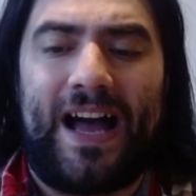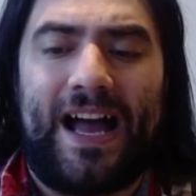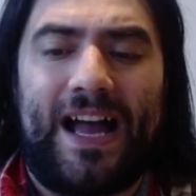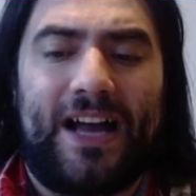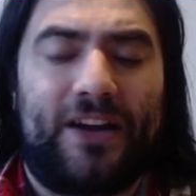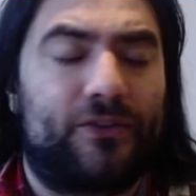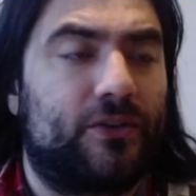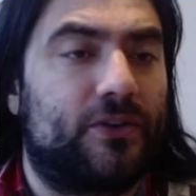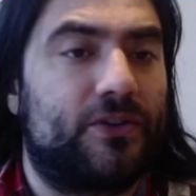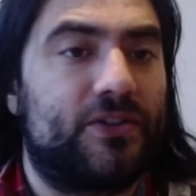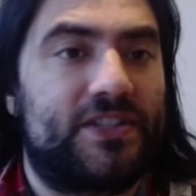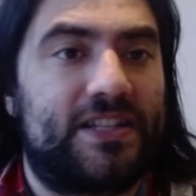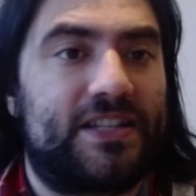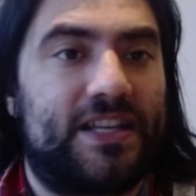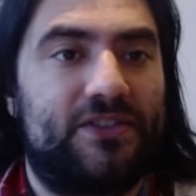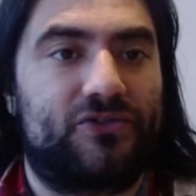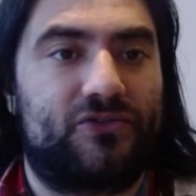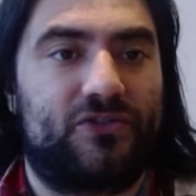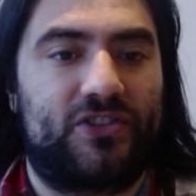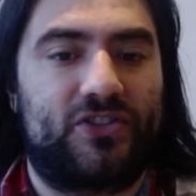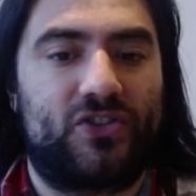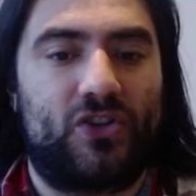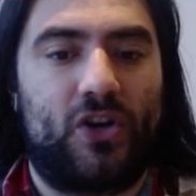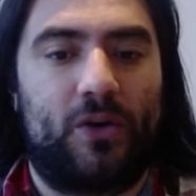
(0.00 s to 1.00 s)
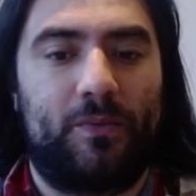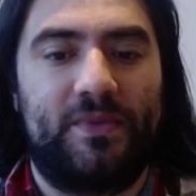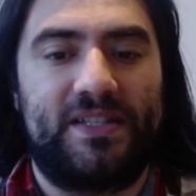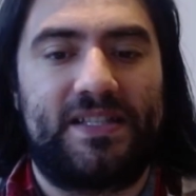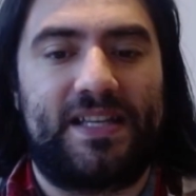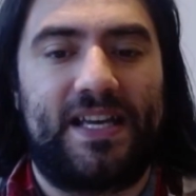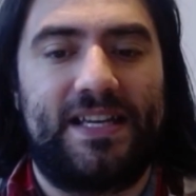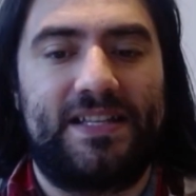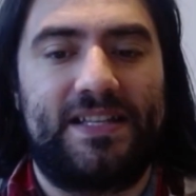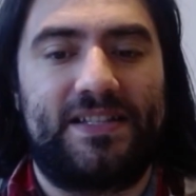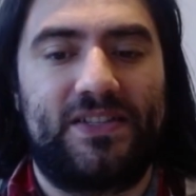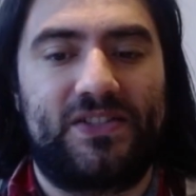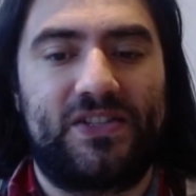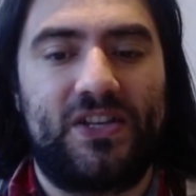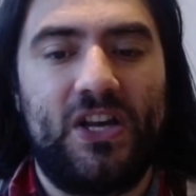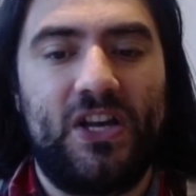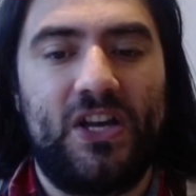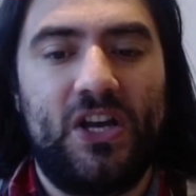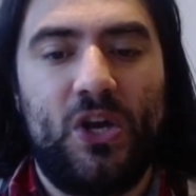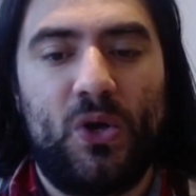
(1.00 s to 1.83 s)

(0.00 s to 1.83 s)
agro-centrist commentators